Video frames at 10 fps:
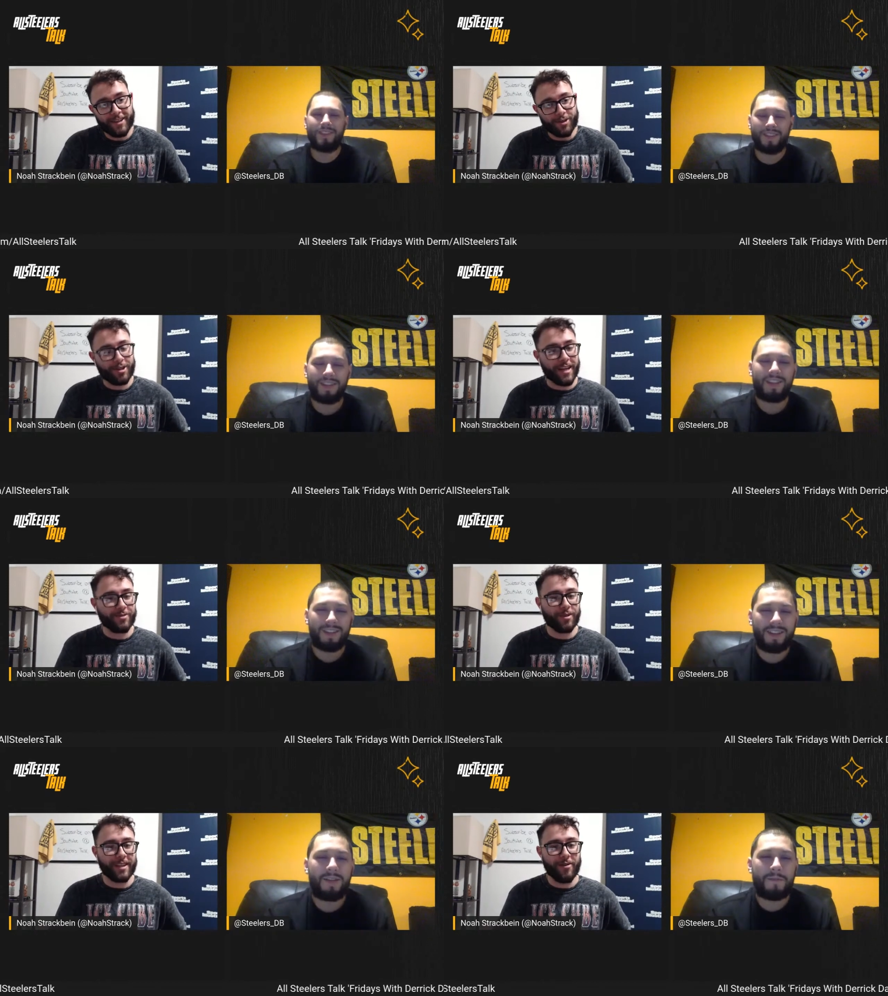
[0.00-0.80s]
Speaker 1: that just
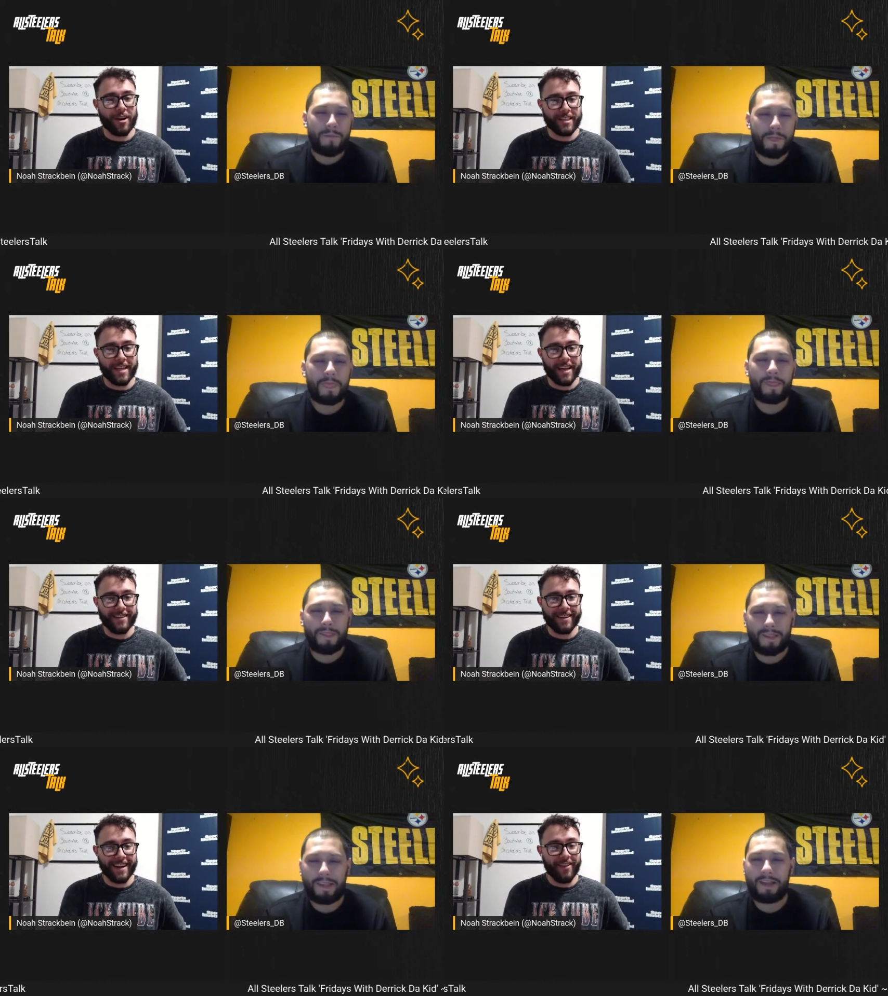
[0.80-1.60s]
says what they want to say,
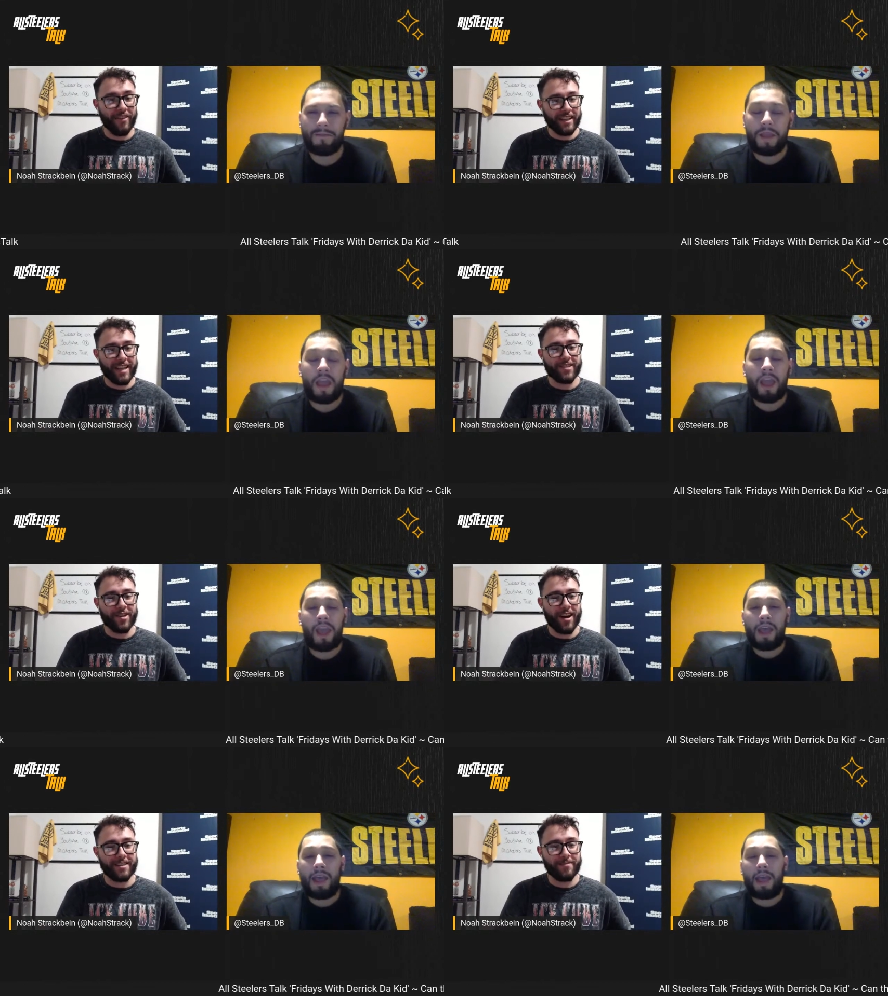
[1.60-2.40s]
and I'm like, that's
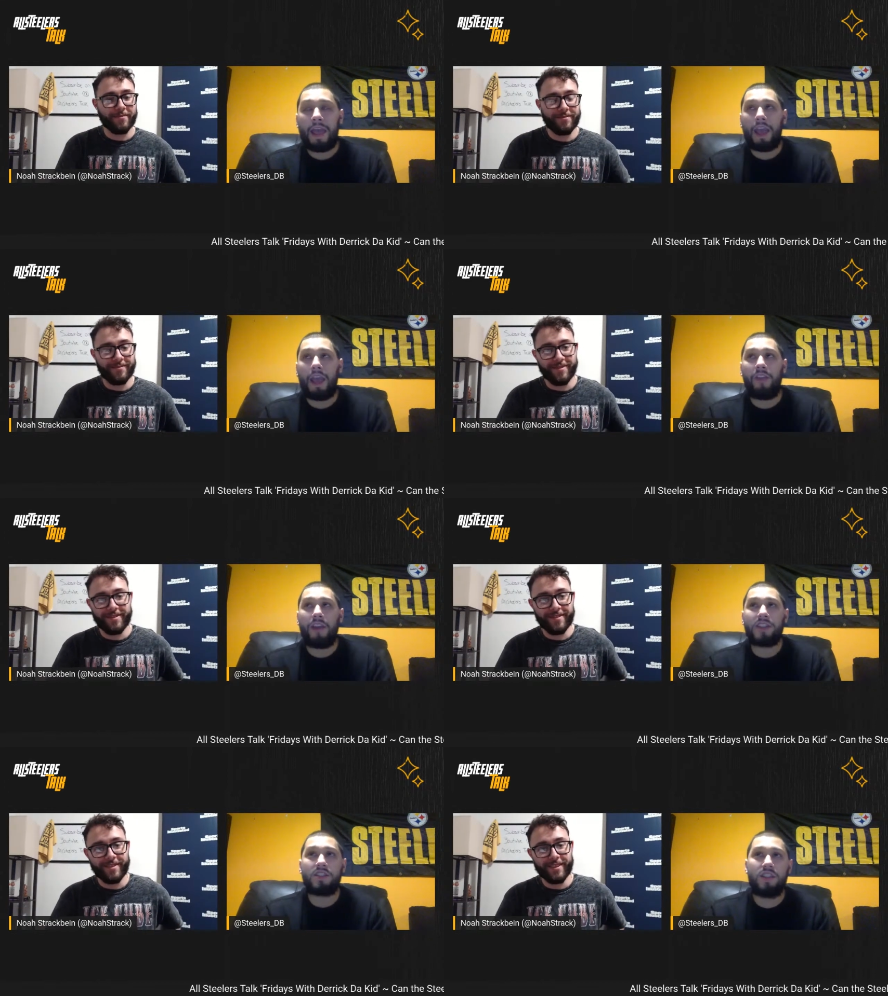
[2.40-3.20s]
awesome
Speaker 2: and
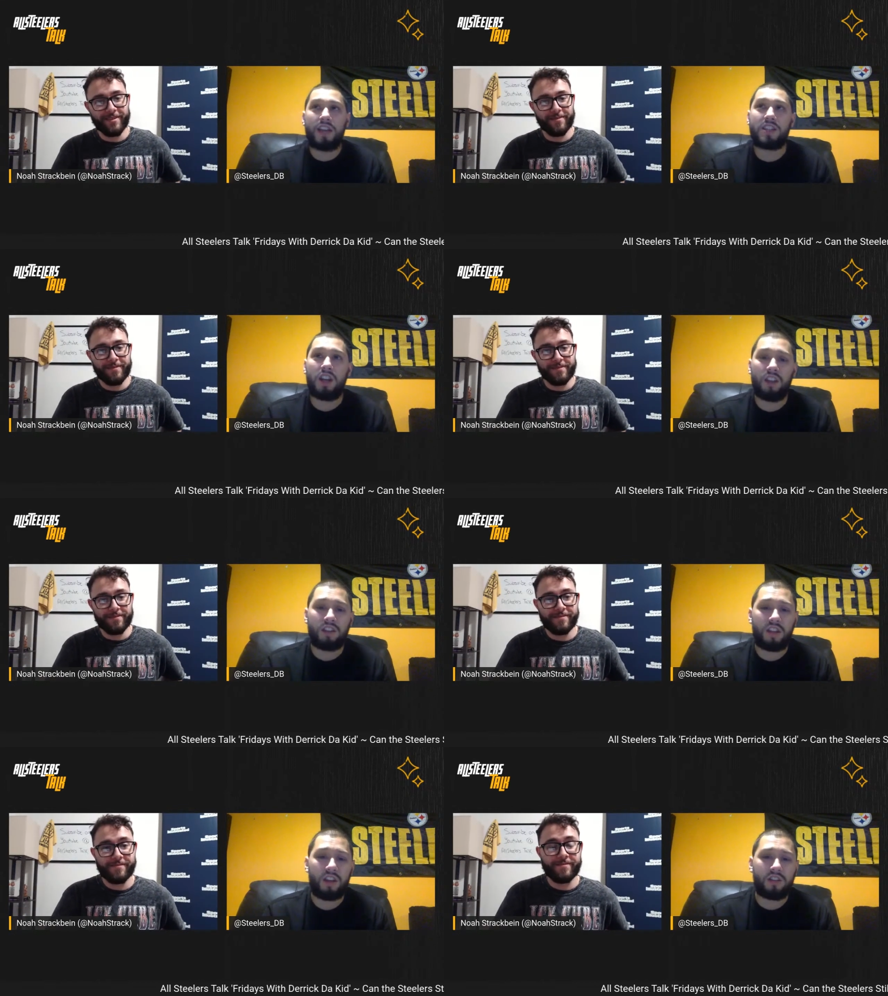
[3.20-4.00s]
that's that's
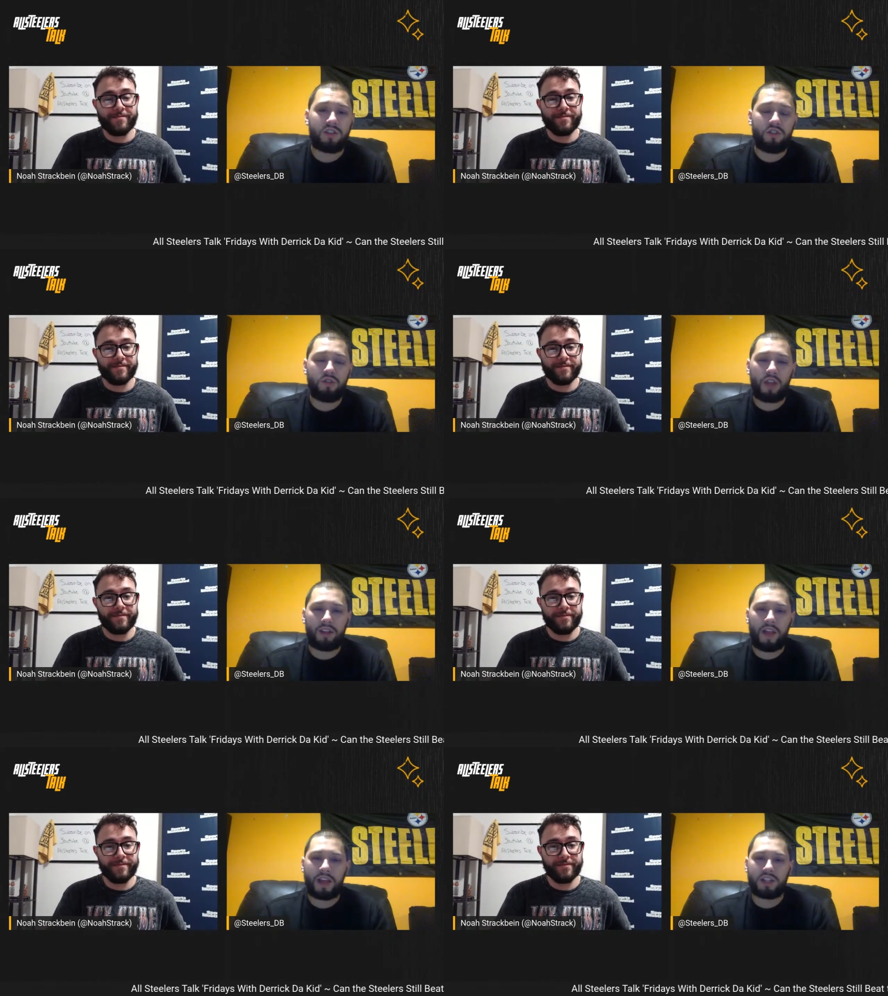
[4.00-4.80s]
another thing too.
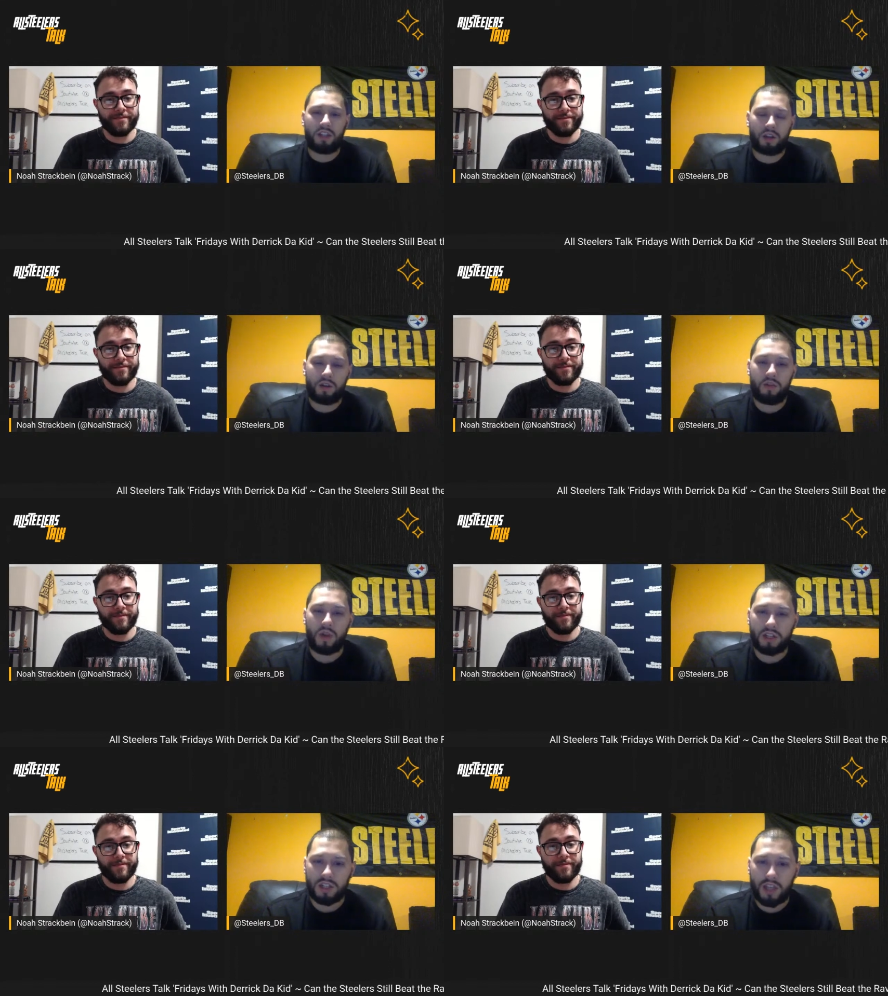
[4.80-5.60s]
Like last year, like when you
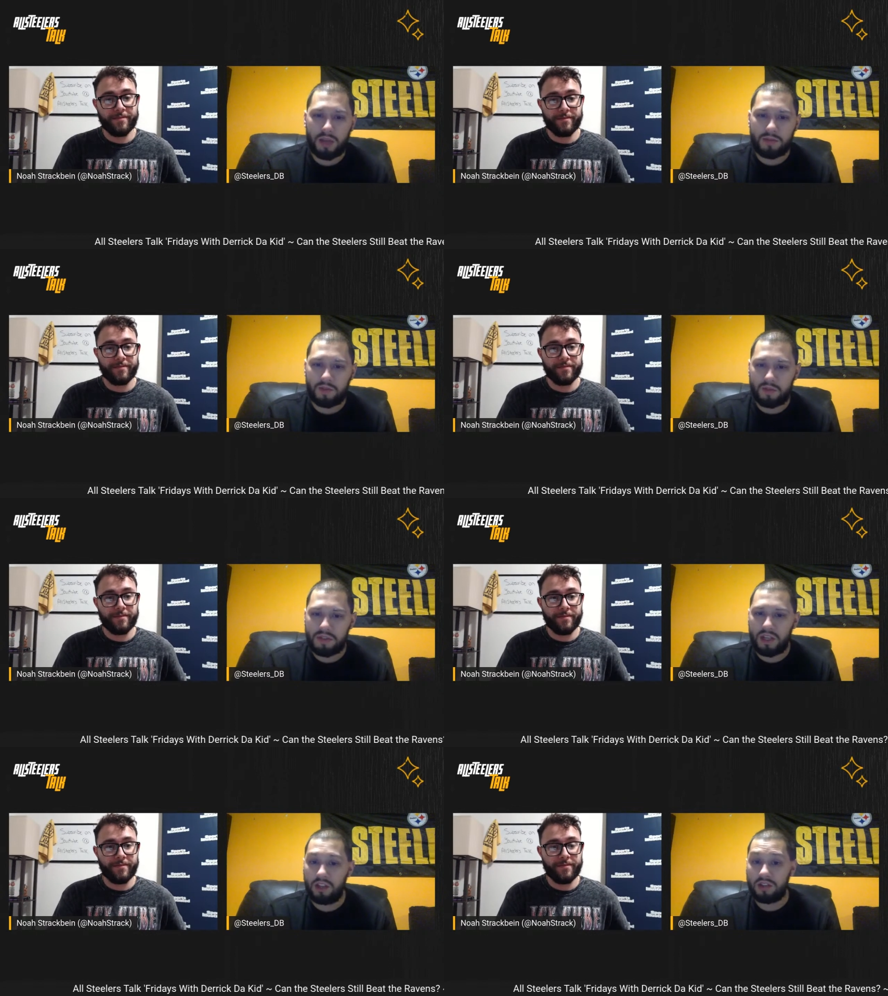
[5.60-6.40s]
watch the games from
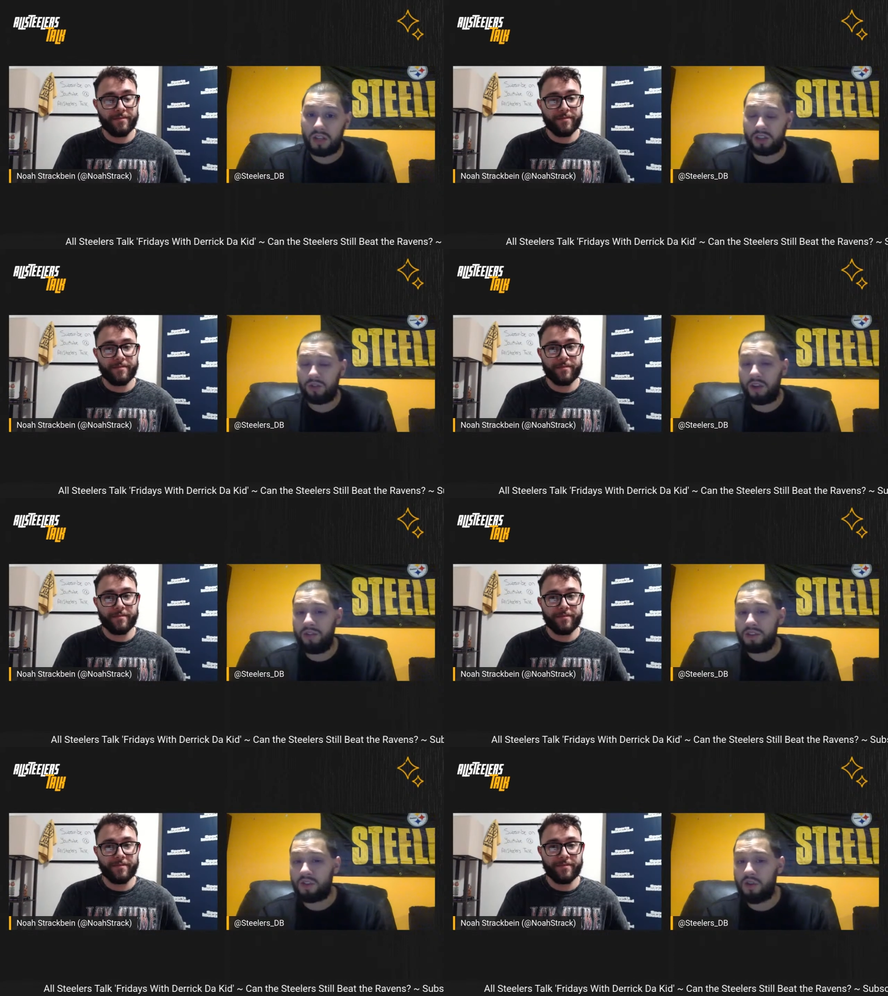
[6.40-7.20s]
the Steelers, like the
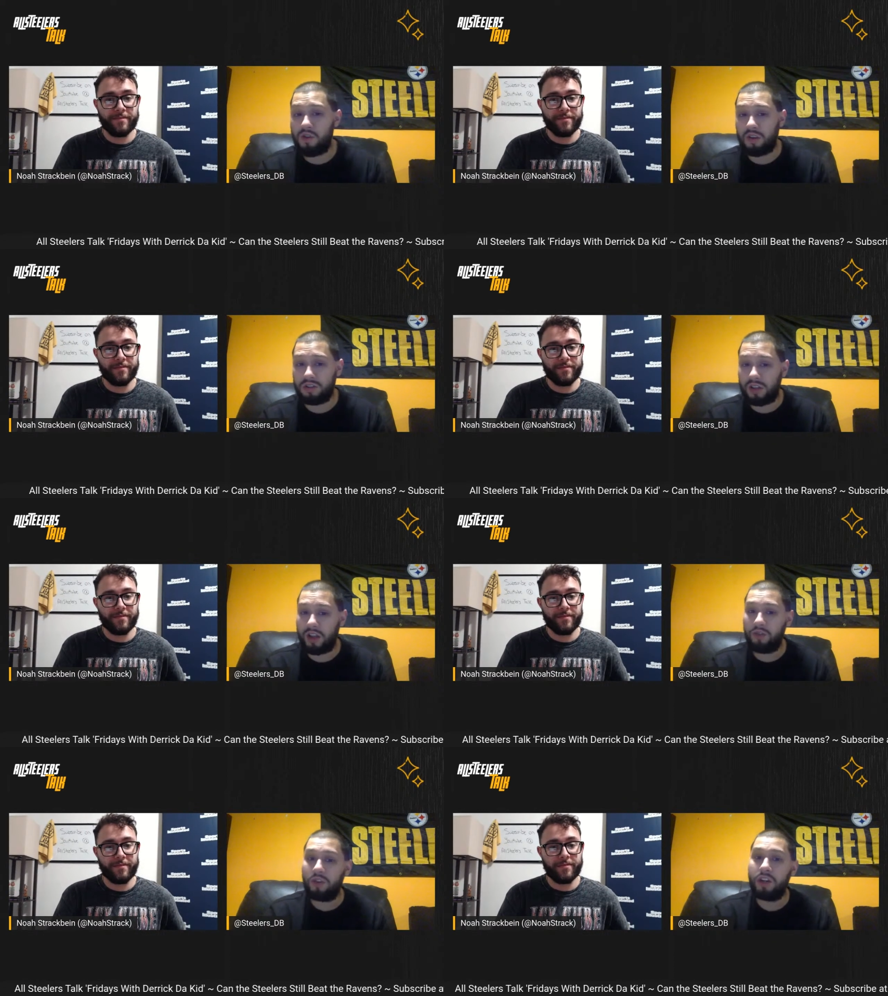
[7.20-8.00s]
Ravens corners,
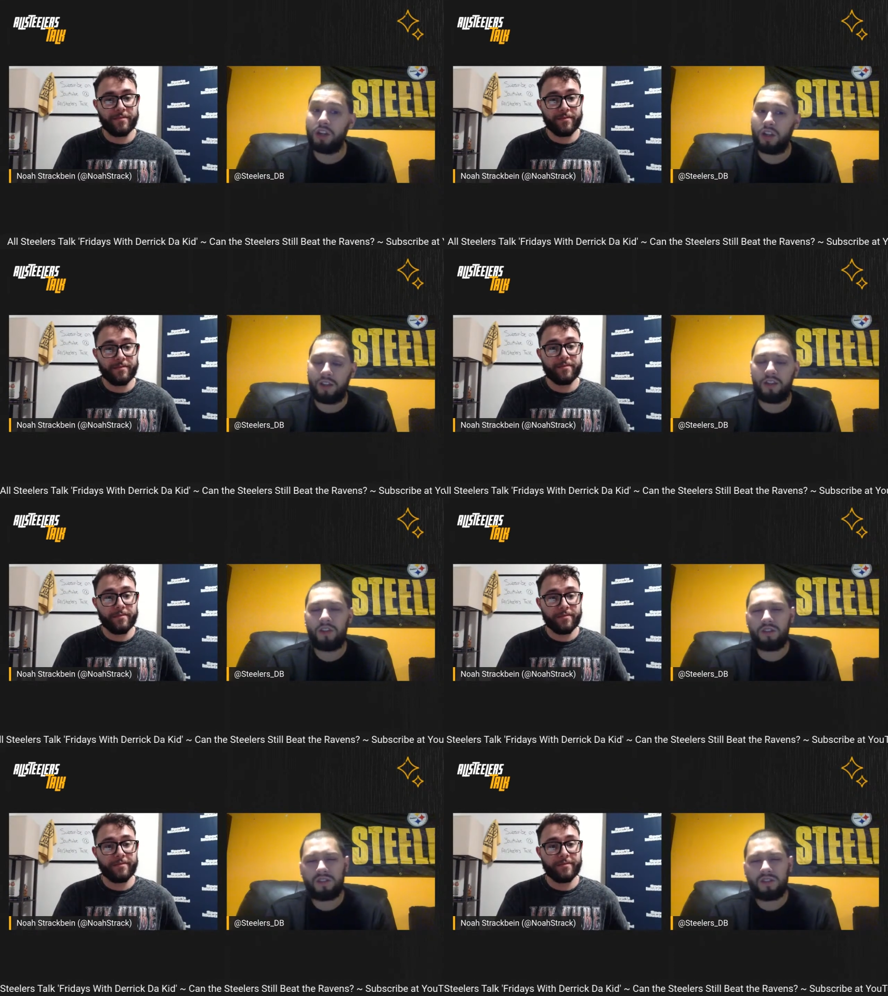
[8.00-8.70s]
like real and the